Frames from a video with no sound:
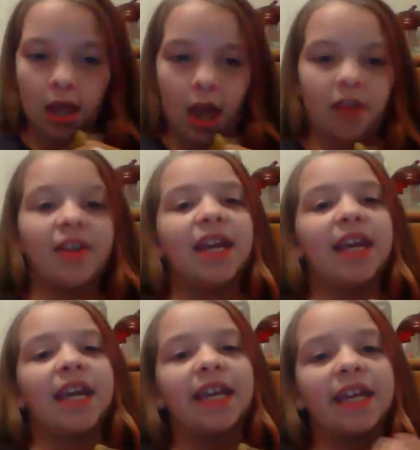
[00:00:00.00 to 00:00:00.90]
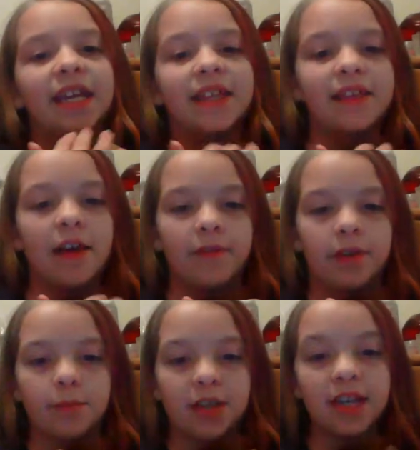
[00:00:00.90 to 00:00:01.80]
I really love
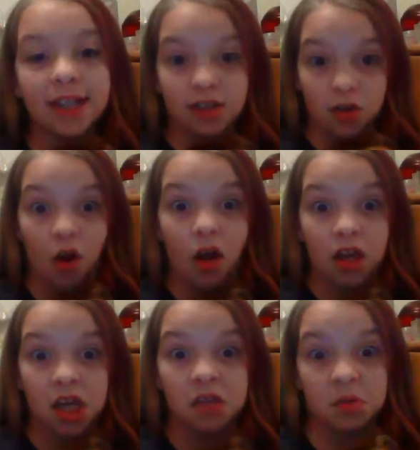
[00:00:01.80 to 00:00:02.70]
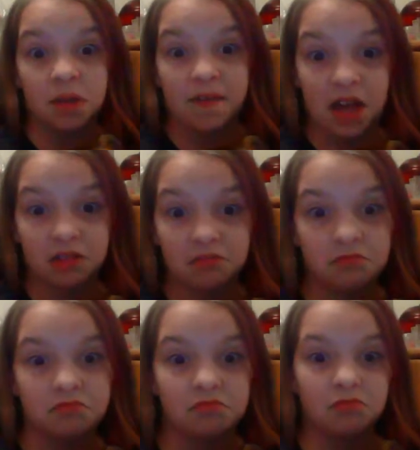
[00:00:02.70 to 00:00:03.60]
him. He eats a lot. He's really fat.
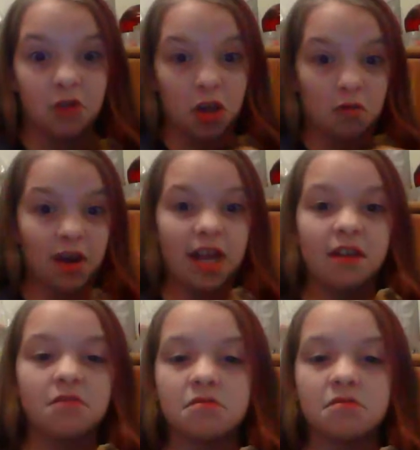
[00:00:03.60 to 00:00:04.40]
Are you ready?